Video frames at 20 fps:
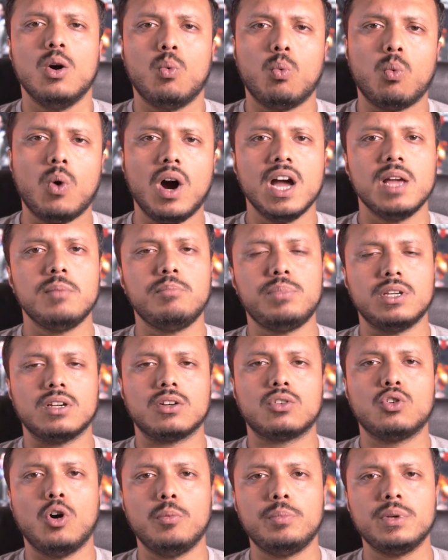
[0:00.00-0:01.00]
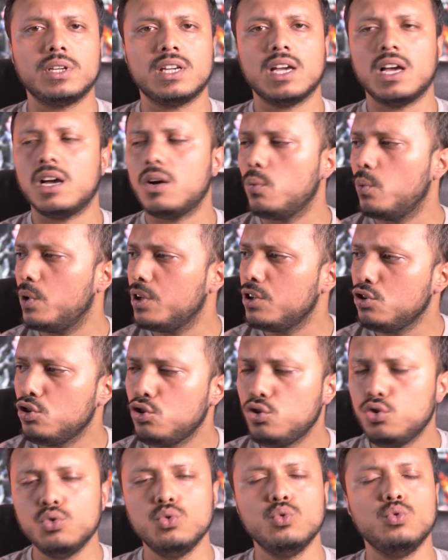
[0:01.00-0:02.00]
Why be a copycat when
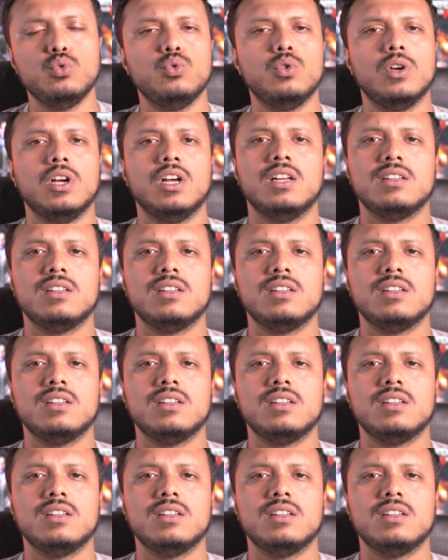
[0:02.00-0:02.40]
you